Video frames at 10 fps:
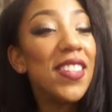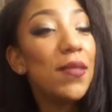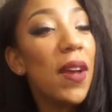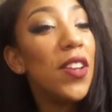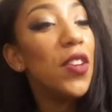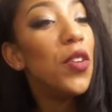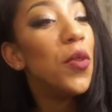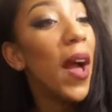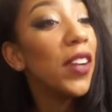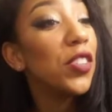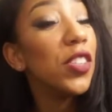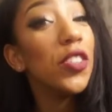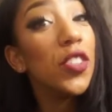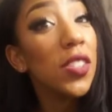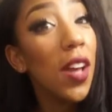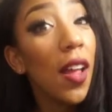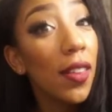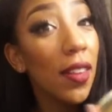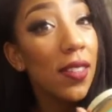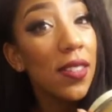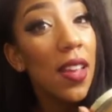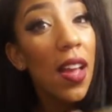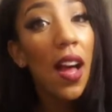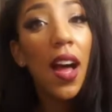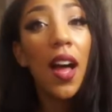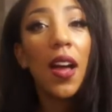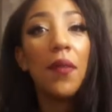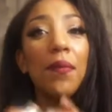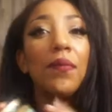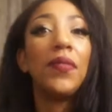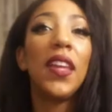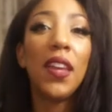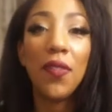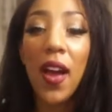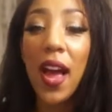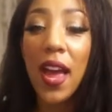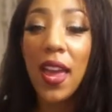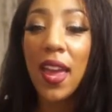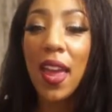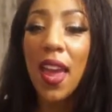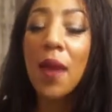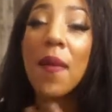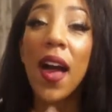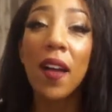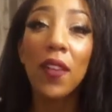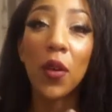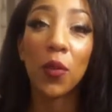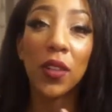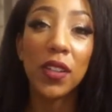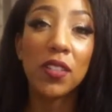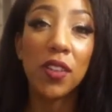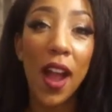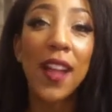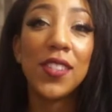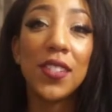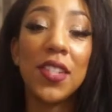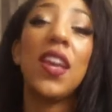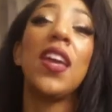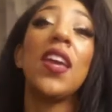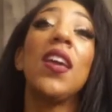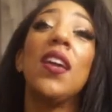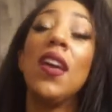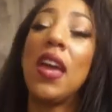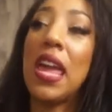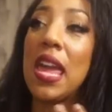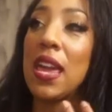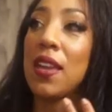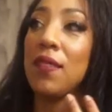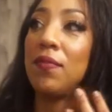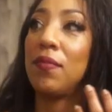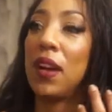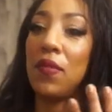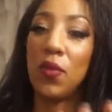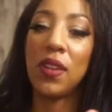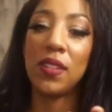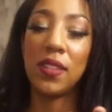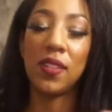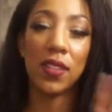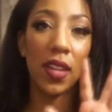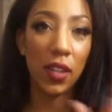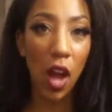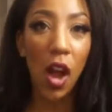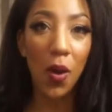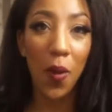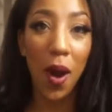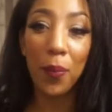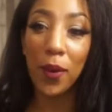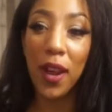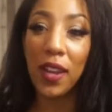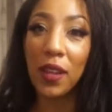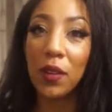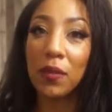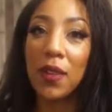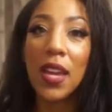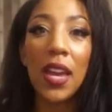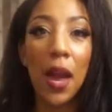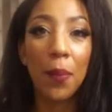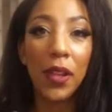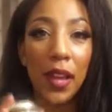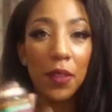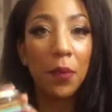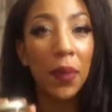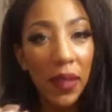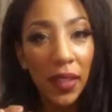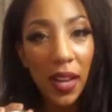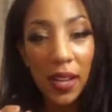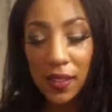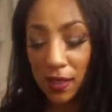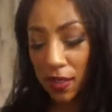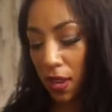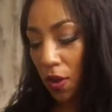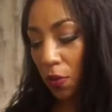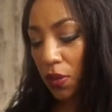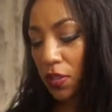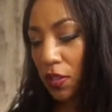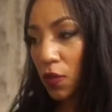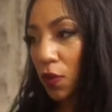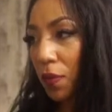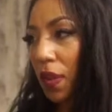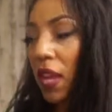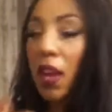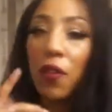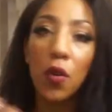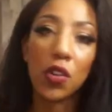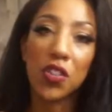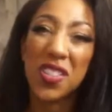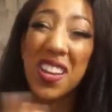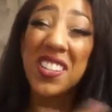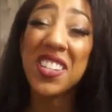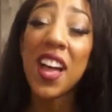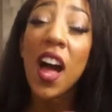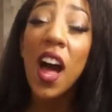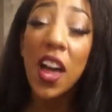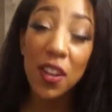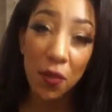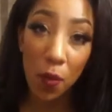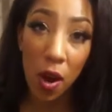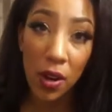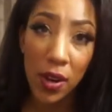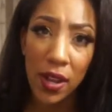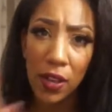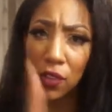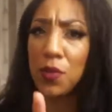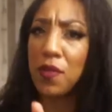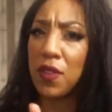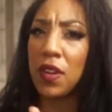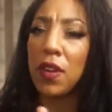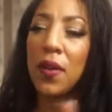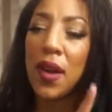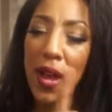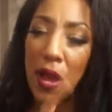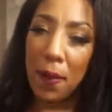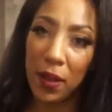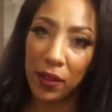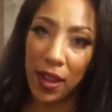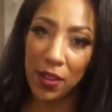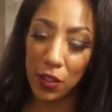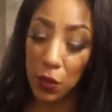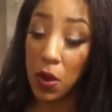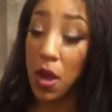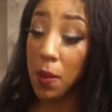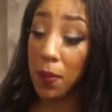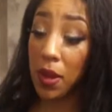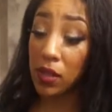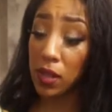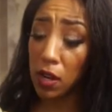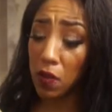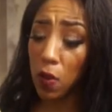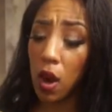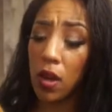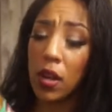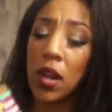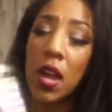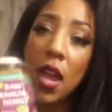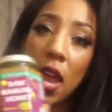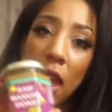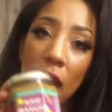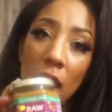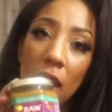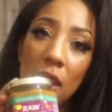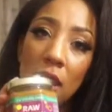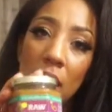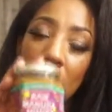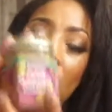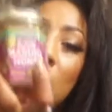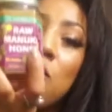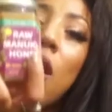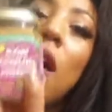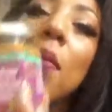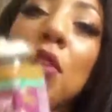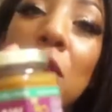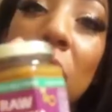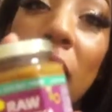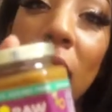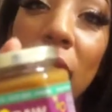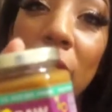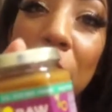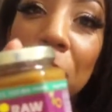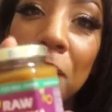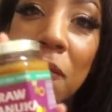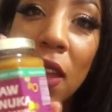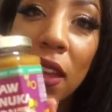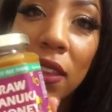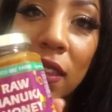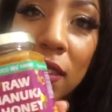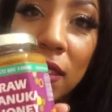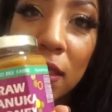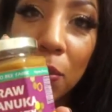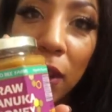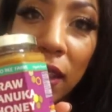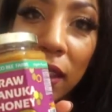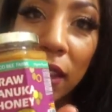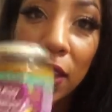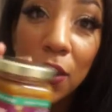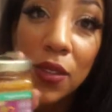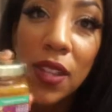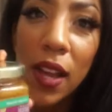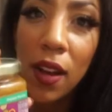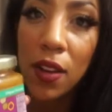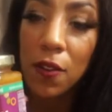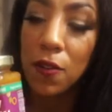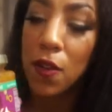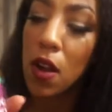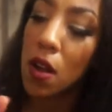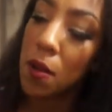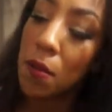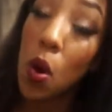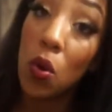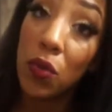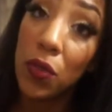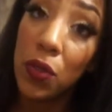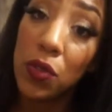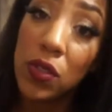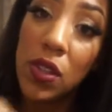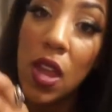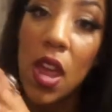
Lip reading: is my new, actually just got this. If I am having a really scratchy day and my voice is just like not cooperating with me, I pull out the big guns, which is for me, of course, just a ton of water, and I'll do a video about that too. But a ton of water and raw Manuka honey. This is the brand that I use. I got it from Whole Foods,